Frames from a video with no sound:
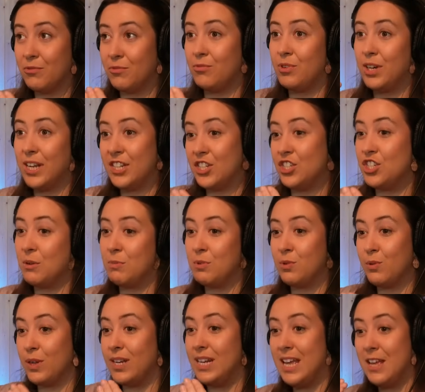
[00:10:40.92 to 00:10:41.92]
relationship
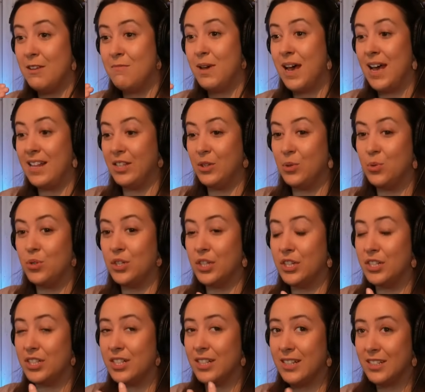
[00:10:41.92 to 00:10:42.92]
between him and the
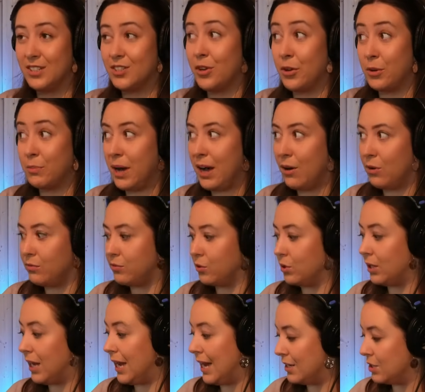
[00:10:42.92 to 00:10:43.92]
audience. And that's so
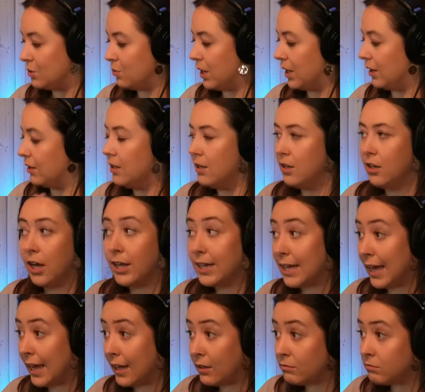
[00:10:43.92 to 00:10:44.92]
powerful as well.
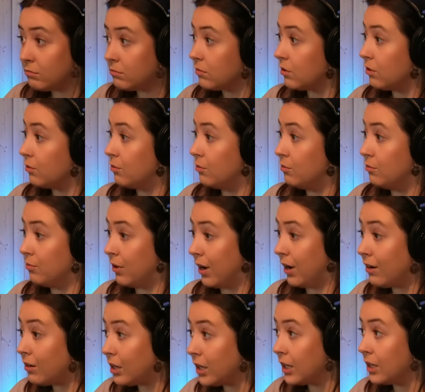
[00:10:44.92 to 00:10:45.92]
Again,
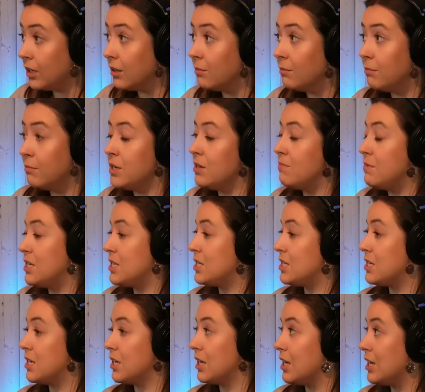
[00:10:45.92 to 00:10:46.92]
very
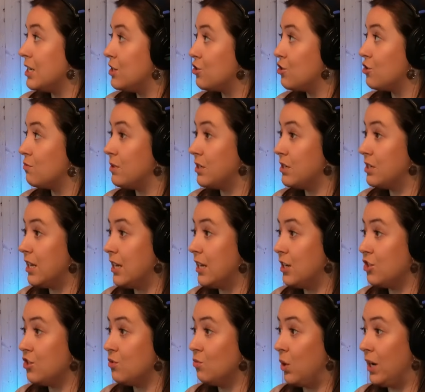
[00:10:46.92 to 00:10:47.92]
minimalistic
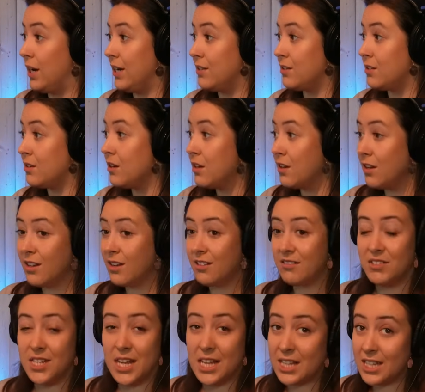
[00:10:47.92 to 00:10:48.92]
instrumentation wise.
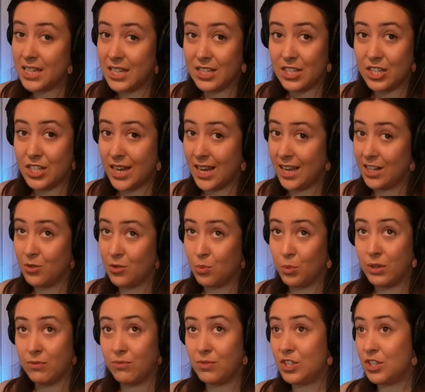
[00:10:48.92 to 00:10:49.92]
Nothing has changed.
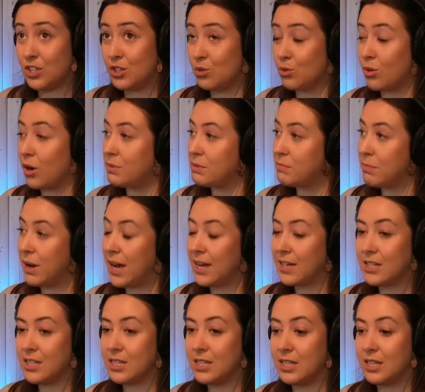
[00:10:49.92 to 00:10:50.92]
We've just dropped
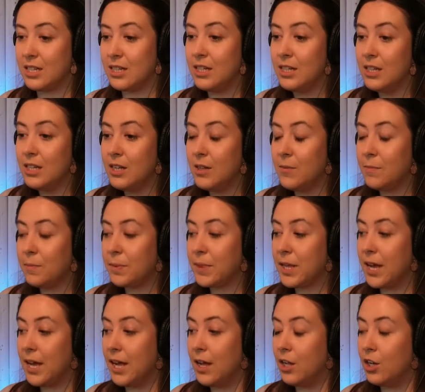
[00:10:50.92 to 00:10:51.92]
back to the
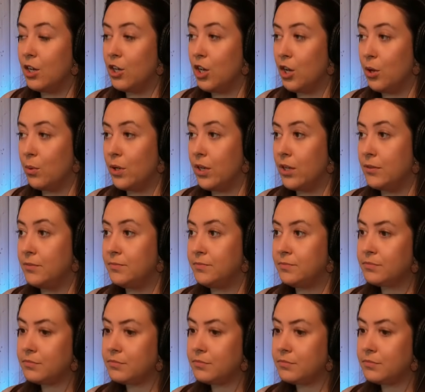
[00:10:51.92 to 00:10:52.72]
lower